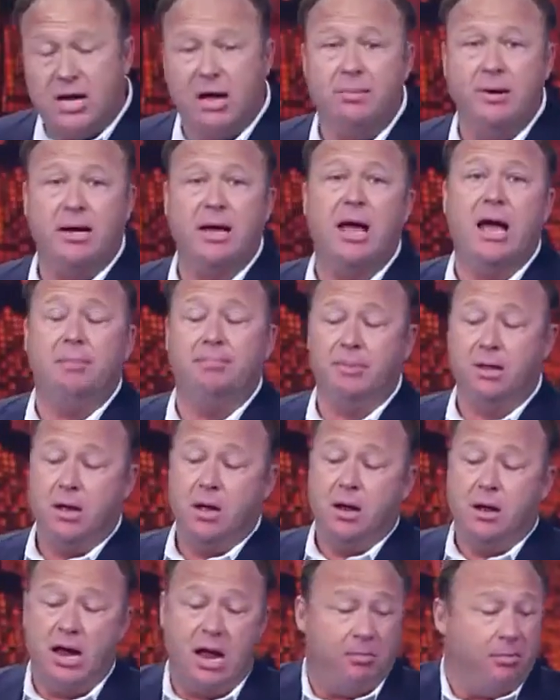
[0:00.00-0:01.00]
all coming up.
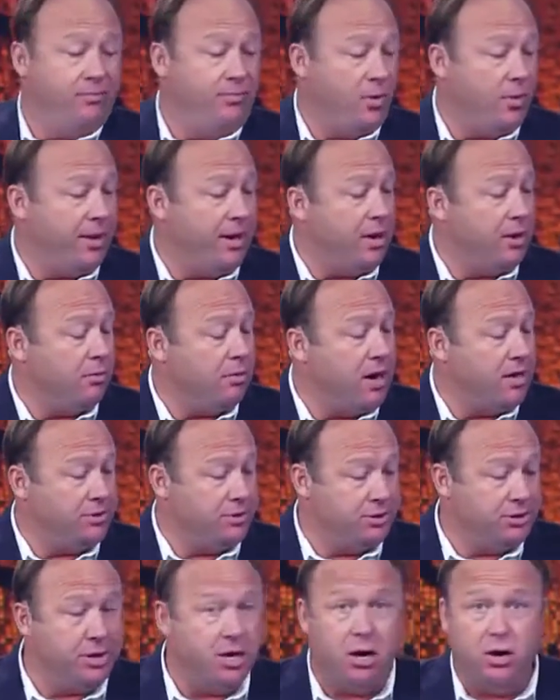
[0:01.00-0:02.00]
Now, before we go to
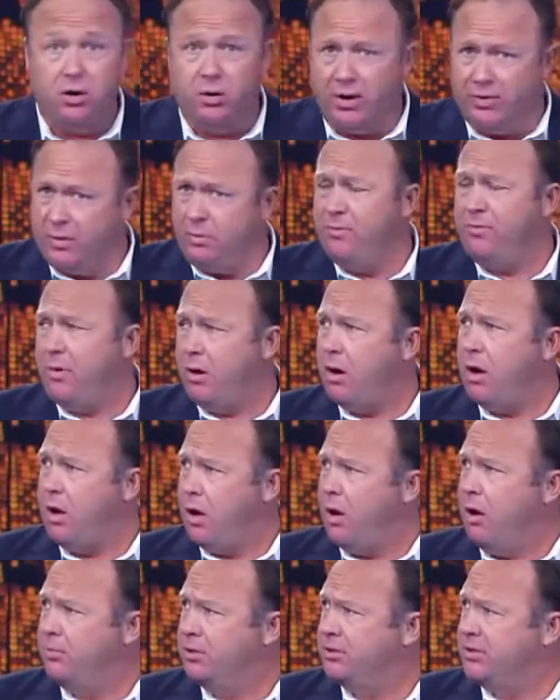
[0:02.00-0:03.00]
Roger Stone, who I think we've
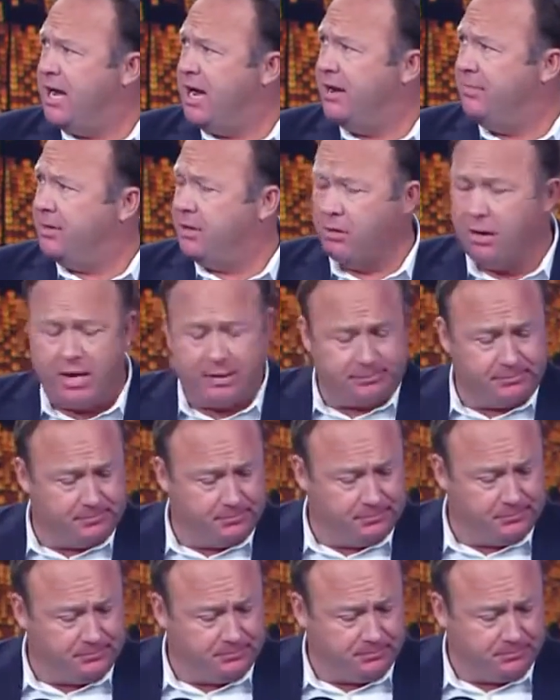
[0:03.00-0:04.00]
almost got him, correct?
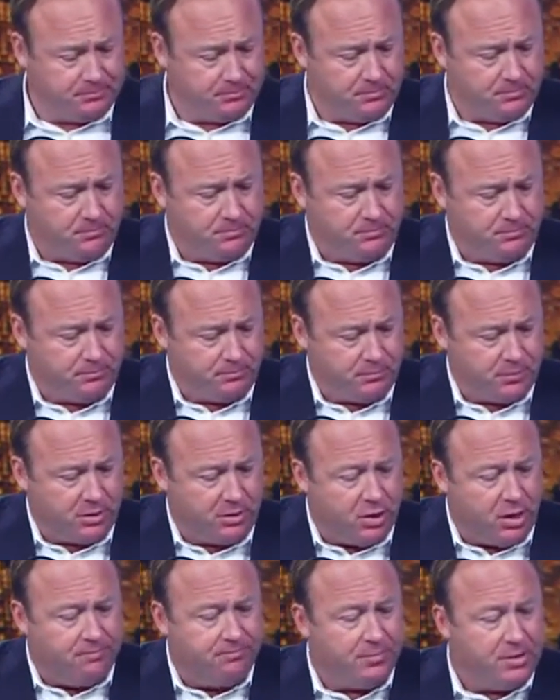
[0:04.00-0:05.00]

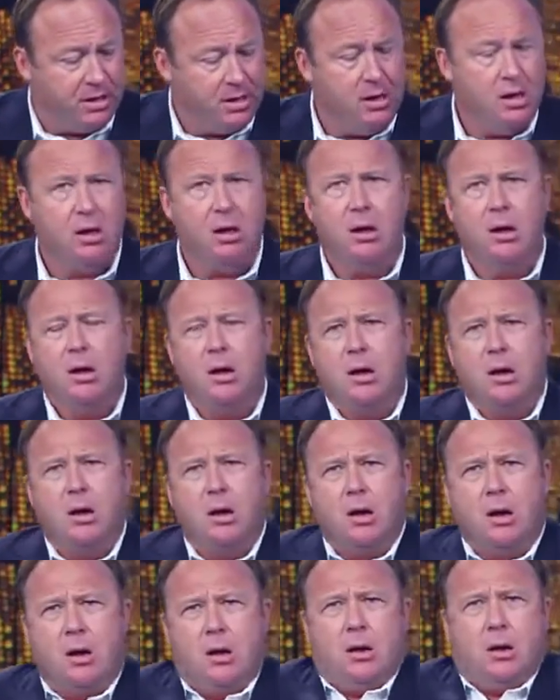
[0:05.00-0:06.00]
Good.
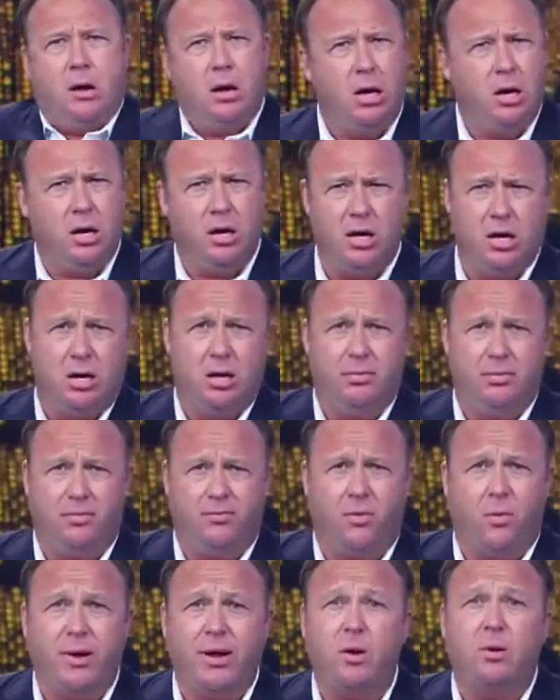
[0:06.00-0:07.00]

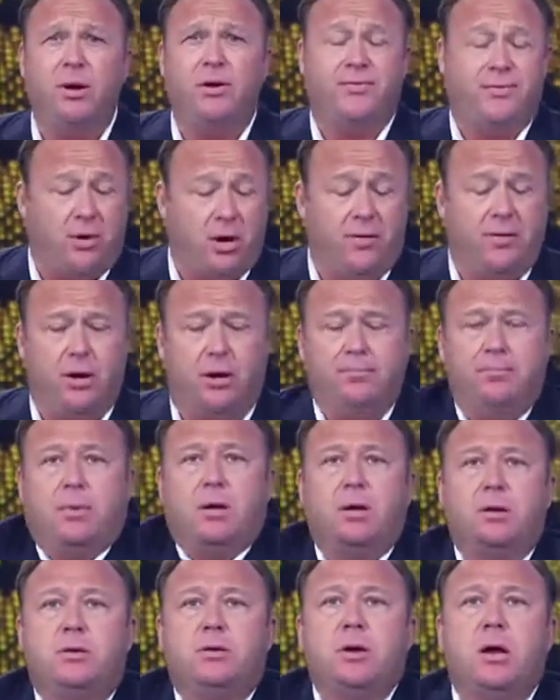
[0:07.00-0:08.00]
Before we go any
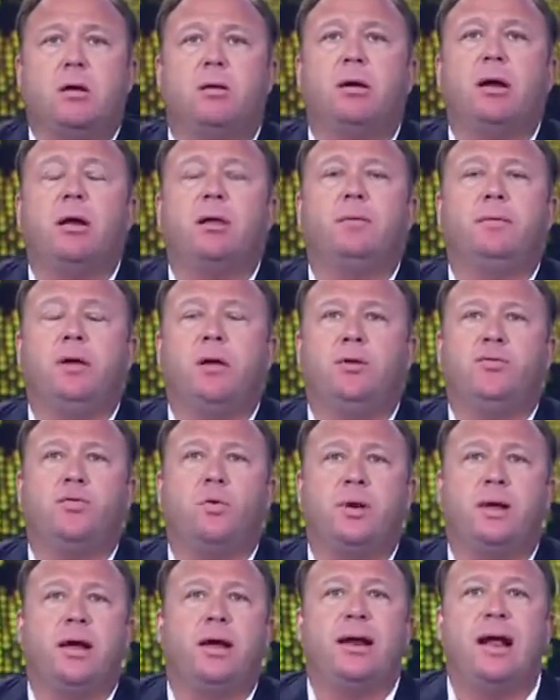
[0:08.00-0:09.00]
further, during the
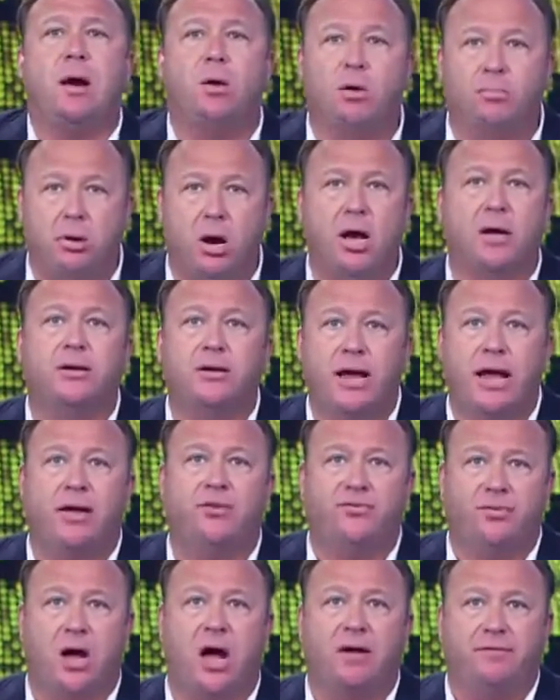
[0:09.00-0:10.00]
28-hour
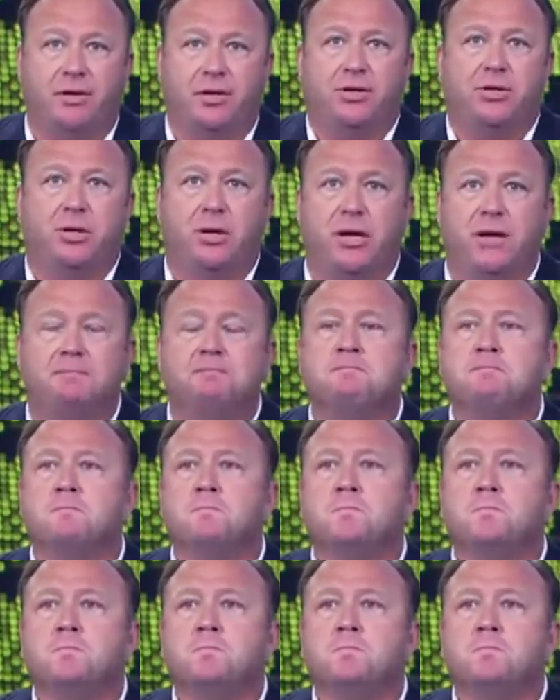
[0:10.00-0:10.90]
broadcast, obviously,